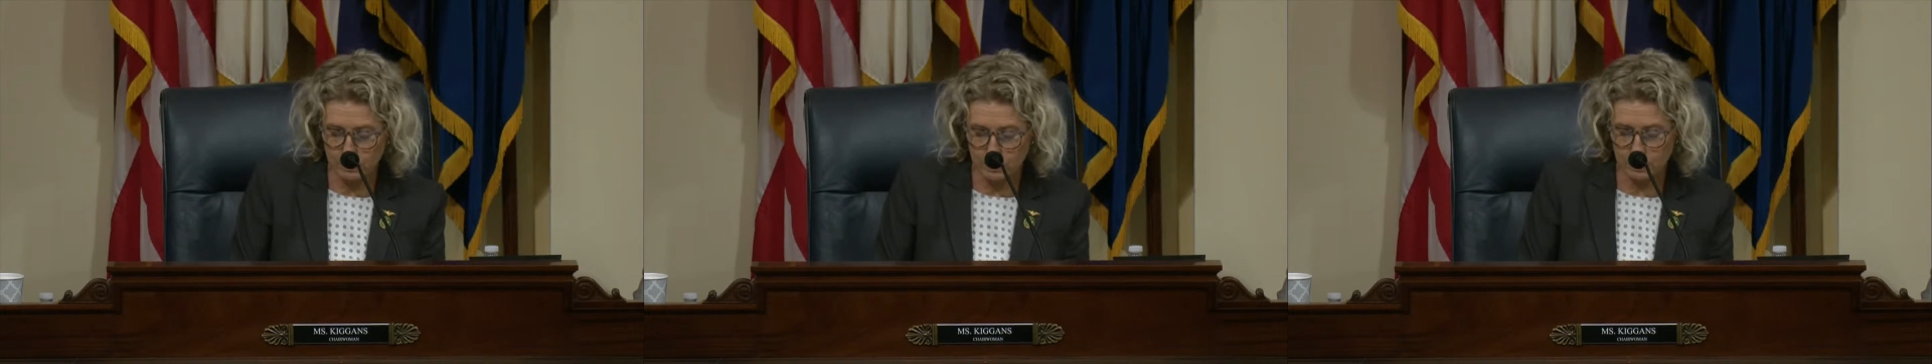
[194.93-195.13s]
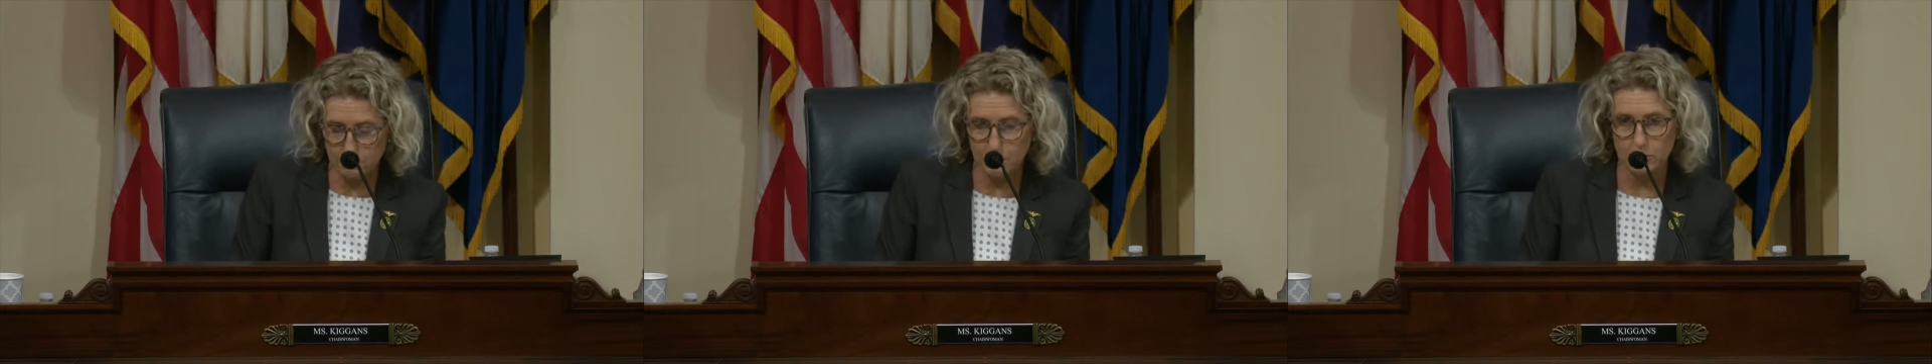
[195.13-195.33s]

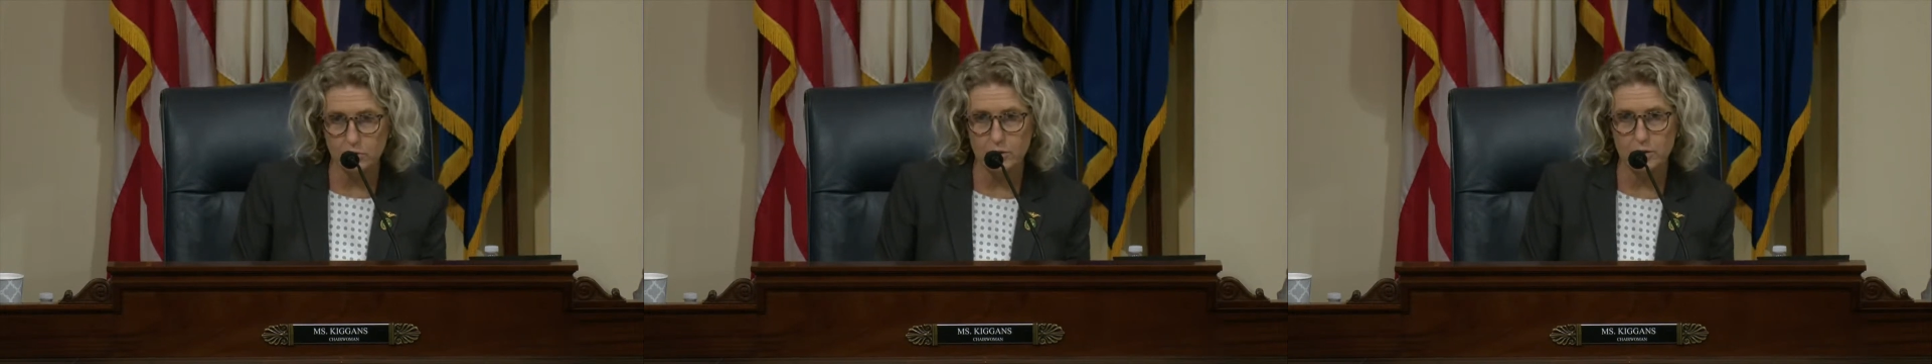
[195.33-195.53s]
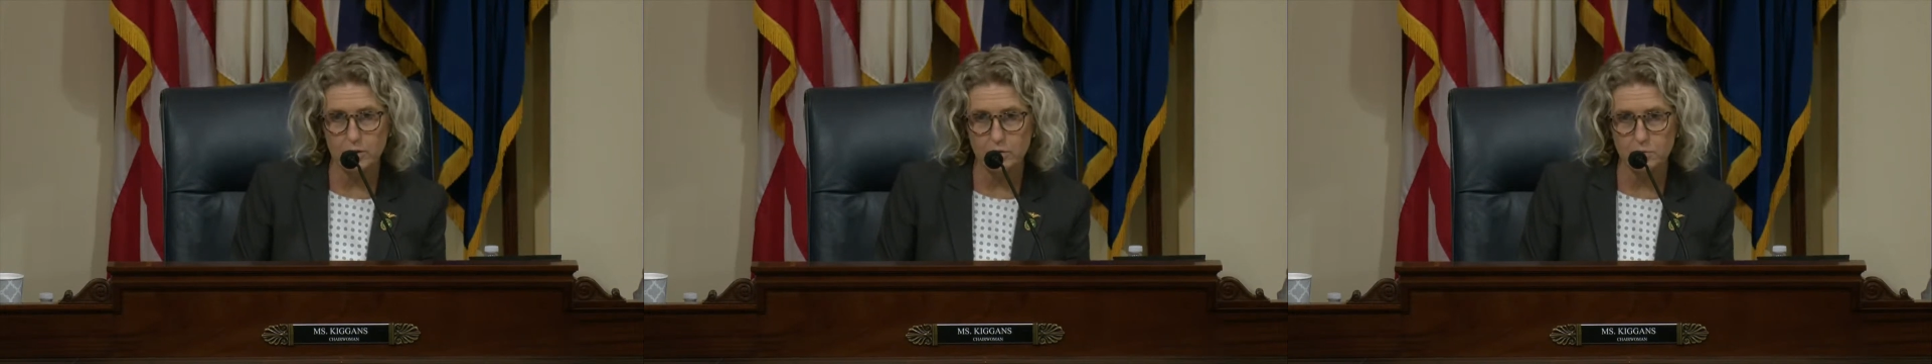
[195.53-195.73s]

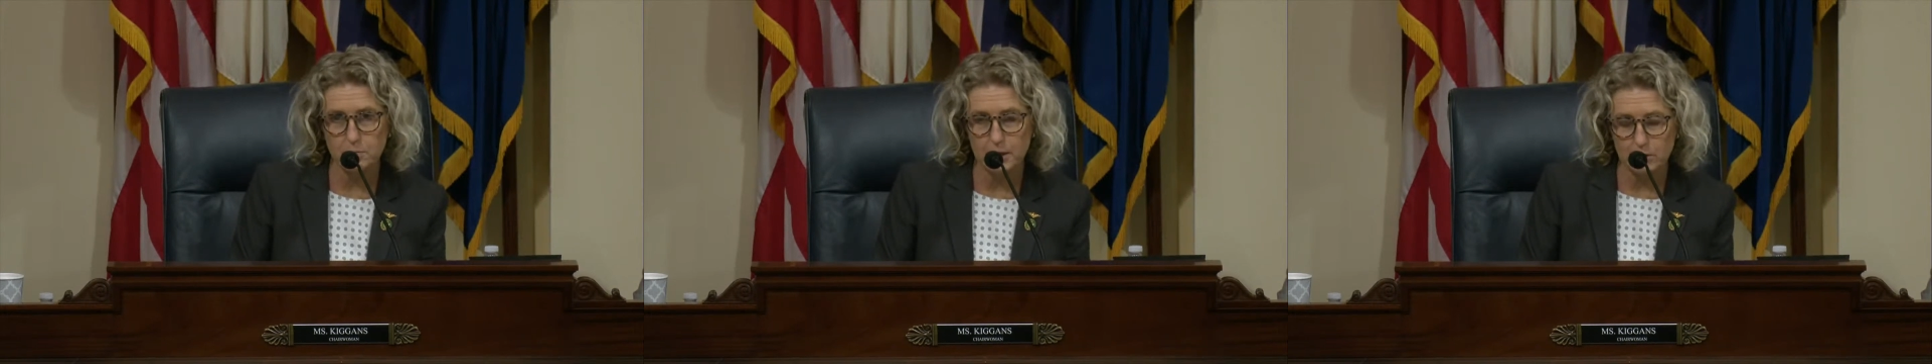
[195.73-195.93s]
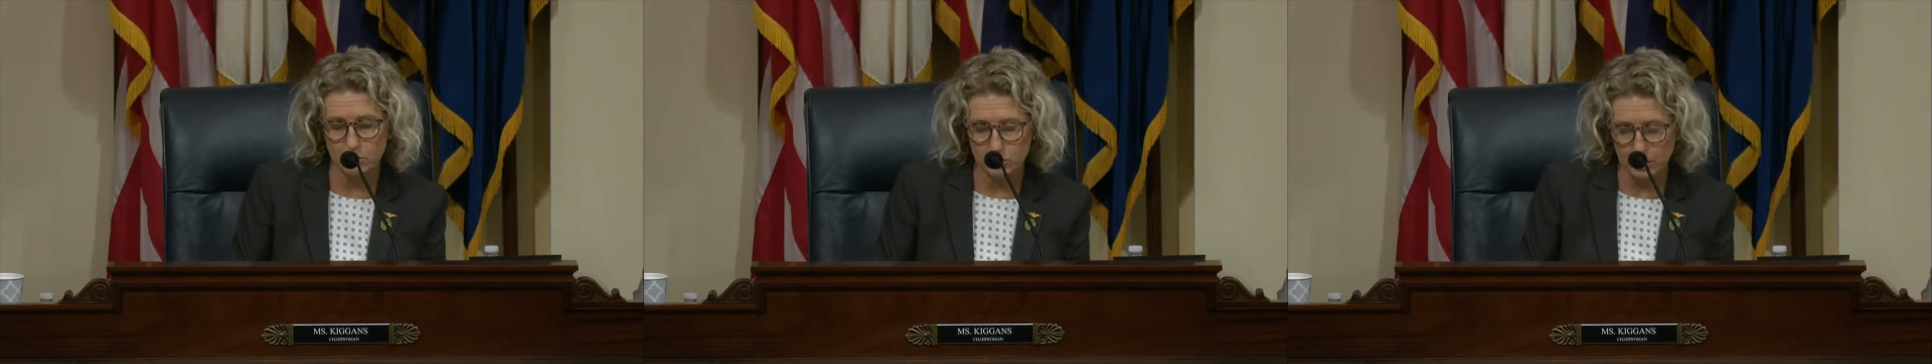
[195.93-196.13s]
especially those
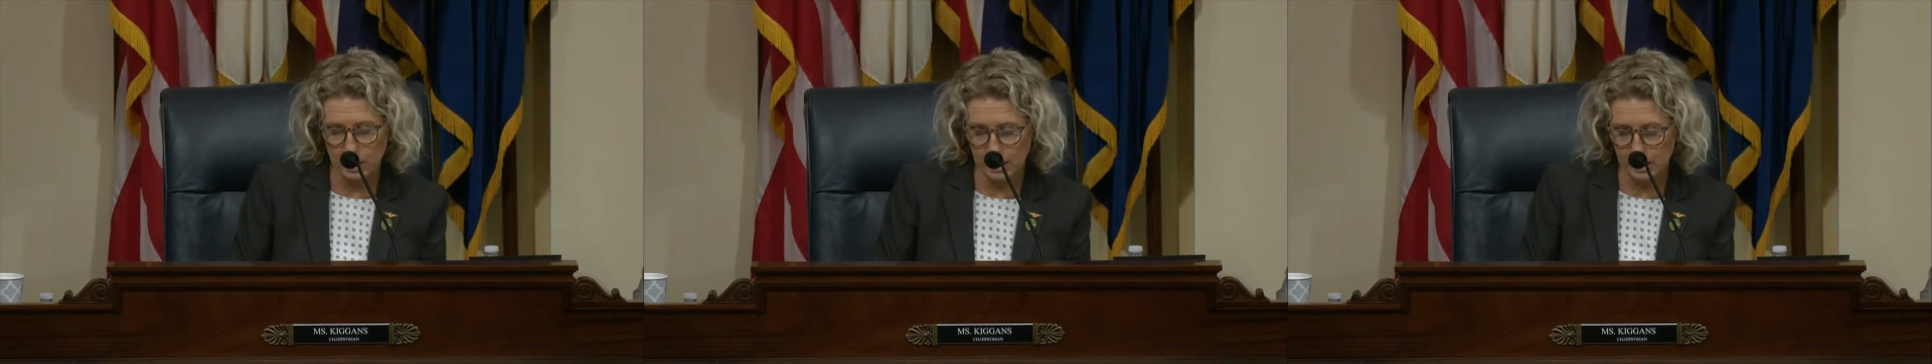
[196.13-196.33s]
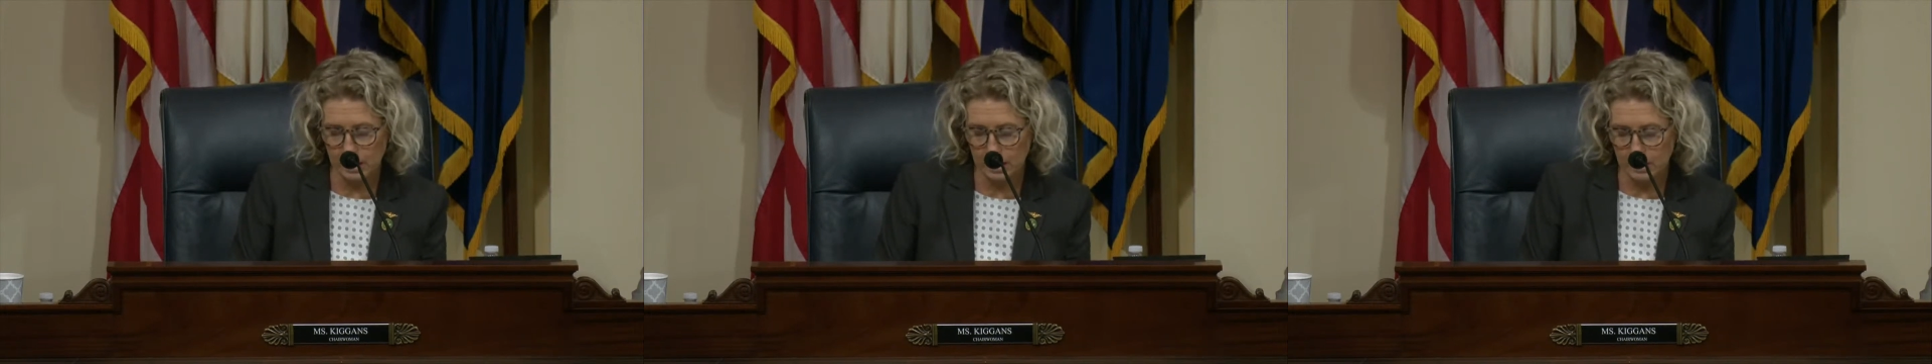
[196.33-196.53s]
made in
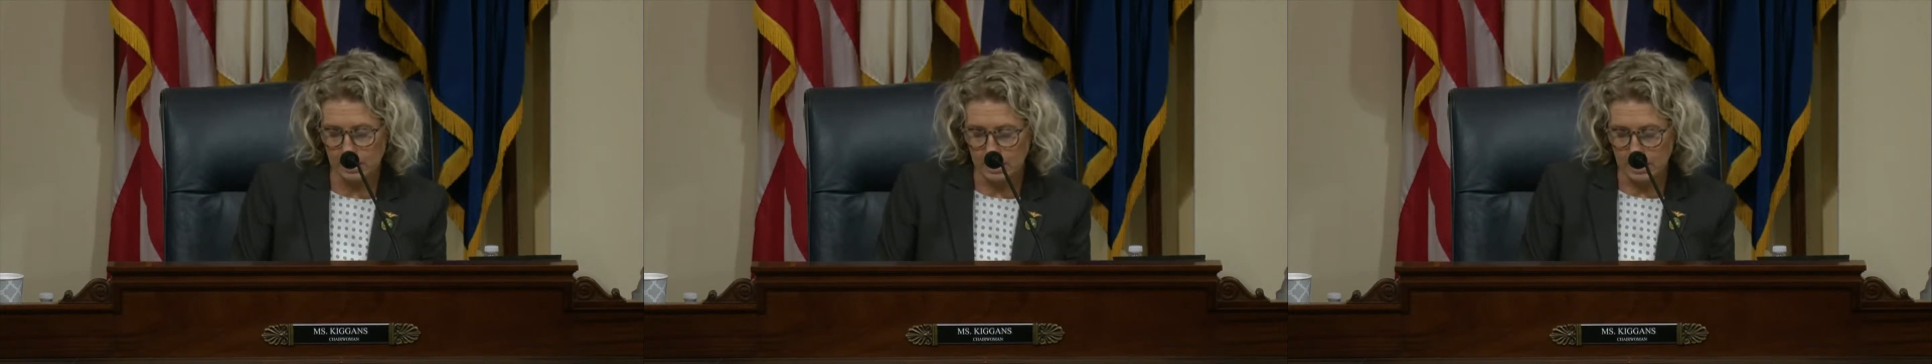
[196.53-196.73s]
China.